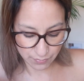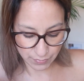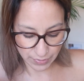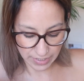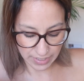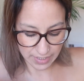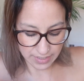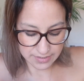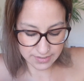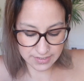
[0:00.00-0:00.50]

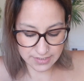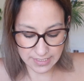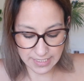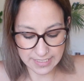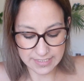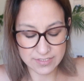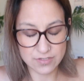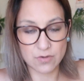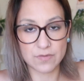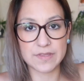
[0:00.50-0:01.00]
but
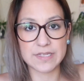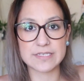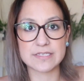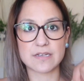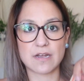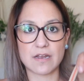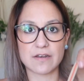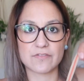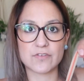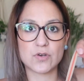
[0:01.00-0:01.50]
it's got this
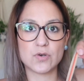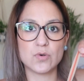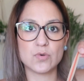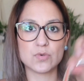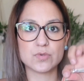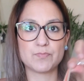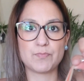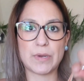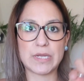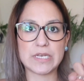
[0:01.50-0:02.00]
kind of
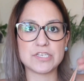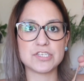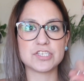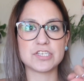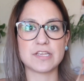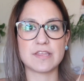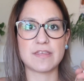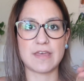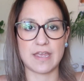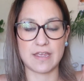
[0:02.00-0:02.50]
cool
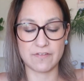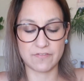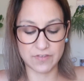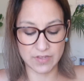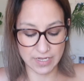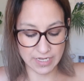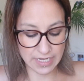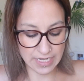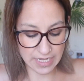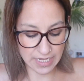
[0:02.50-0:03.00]
bungee thing for
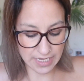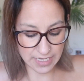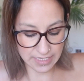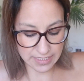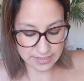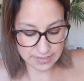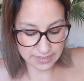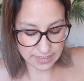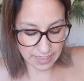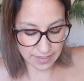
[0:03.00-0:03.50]
your keys,